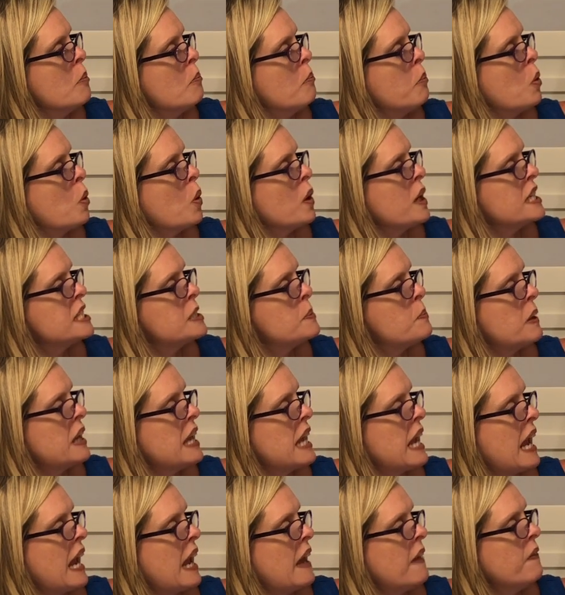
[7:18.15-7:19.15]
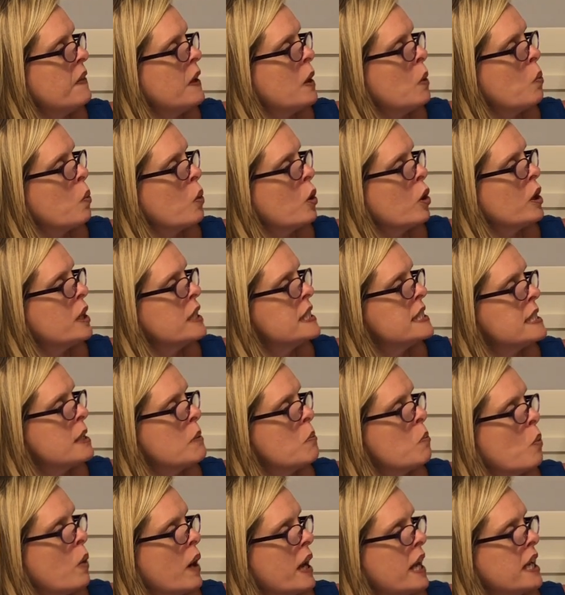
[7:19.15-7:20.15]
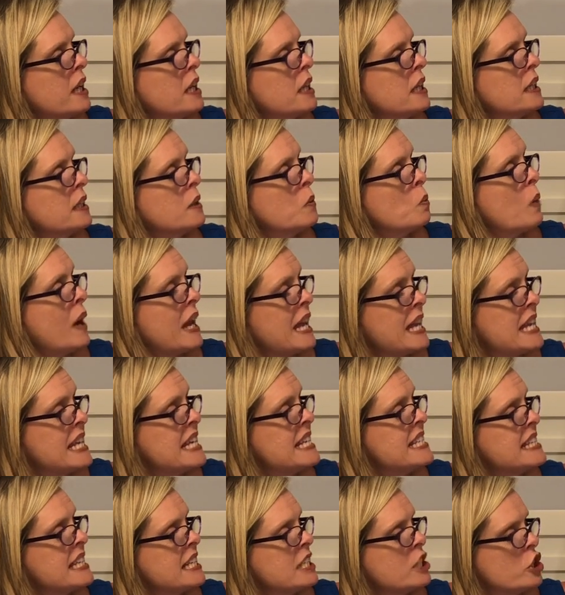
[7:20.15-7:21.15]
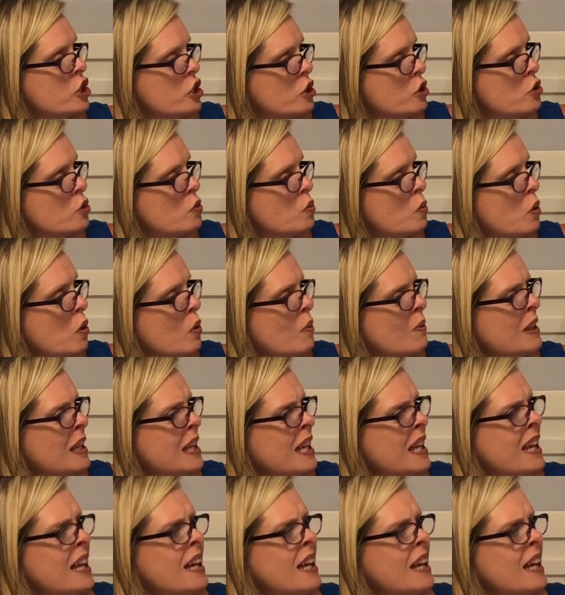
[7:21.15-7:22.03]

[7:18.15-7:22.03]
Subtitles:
Boris began the worrisome wakies as usual.